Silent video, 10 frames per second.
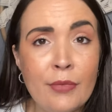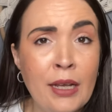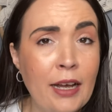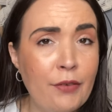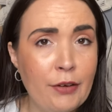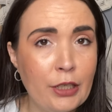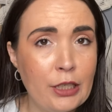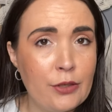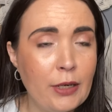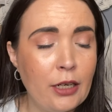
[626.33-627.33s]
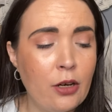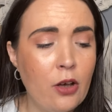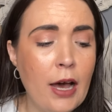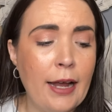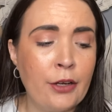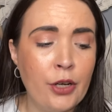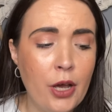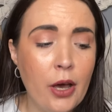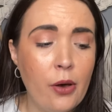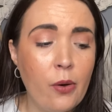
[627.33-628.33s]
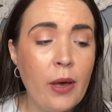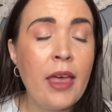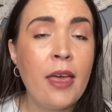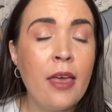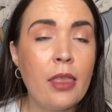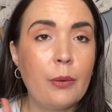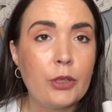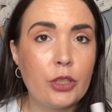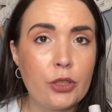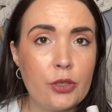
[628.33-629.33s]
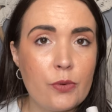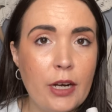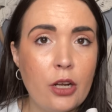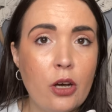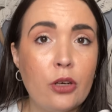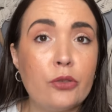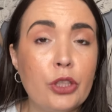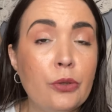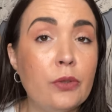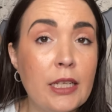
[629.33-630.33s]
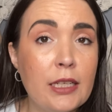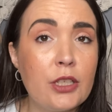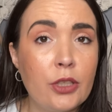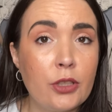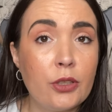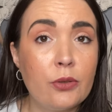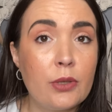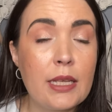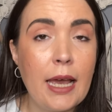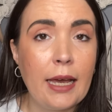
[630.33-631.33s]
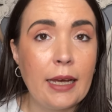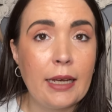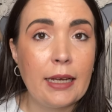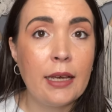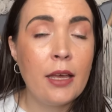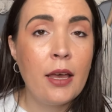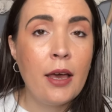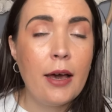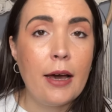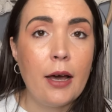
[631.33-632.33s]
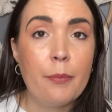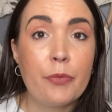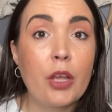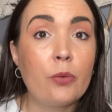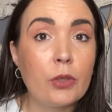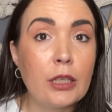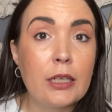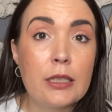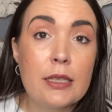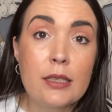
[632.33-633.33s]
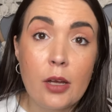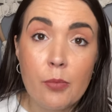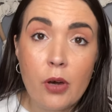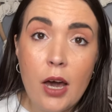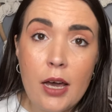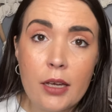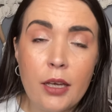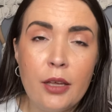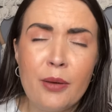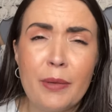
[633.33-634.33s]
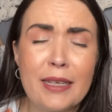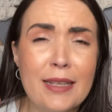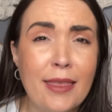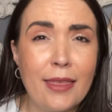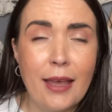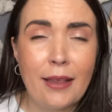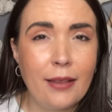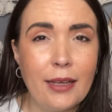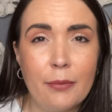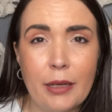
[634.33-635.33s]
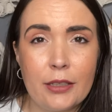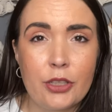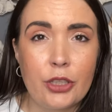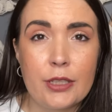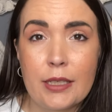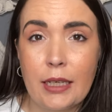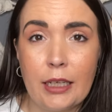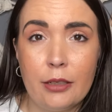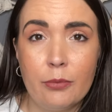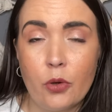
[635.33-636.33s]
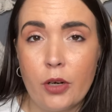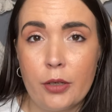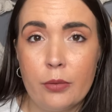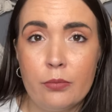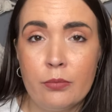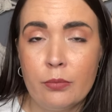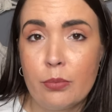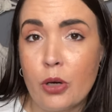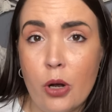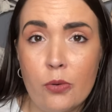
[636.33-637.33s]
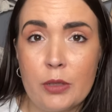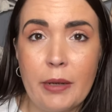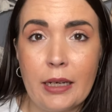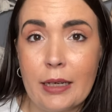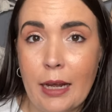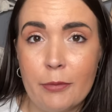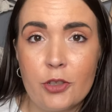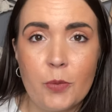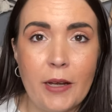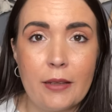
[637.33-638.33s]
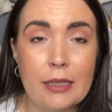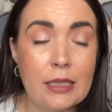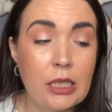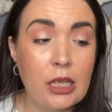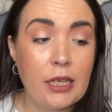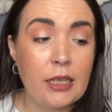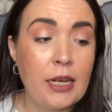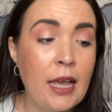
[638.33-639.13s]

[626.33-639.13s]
I've never used retinol. I know that when you use retinol, you need to use a, um, a really good sunblock because I, I think it makes your skin more prone to being damaged by the sun.